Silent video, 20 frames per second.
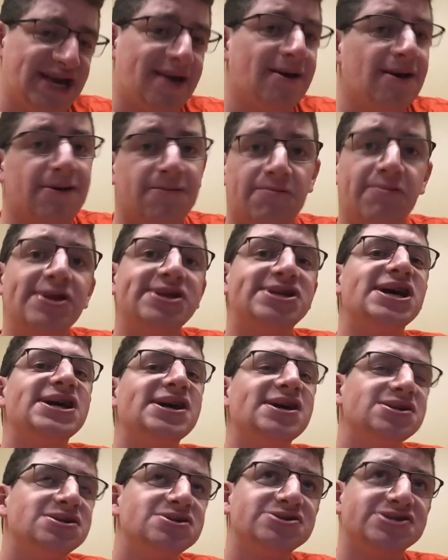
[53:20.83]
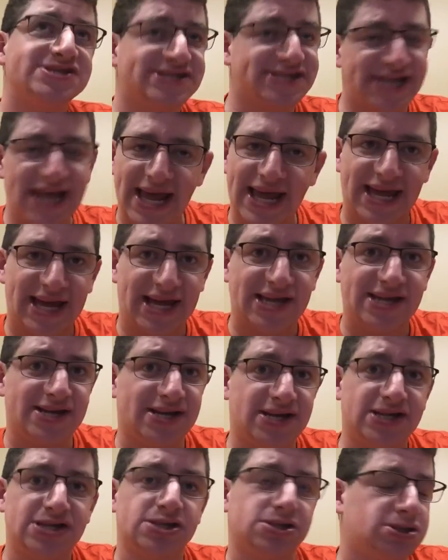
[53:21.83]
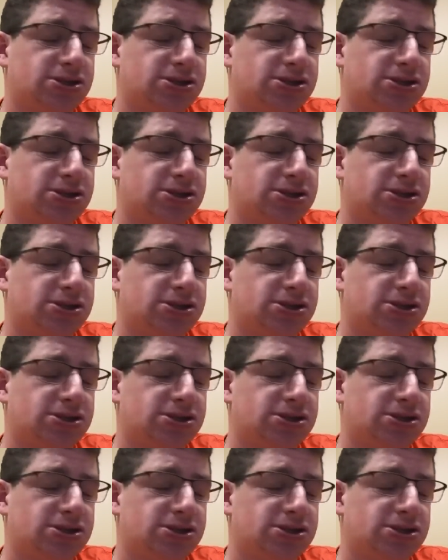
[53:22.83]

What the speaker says: Trust me, I understand it,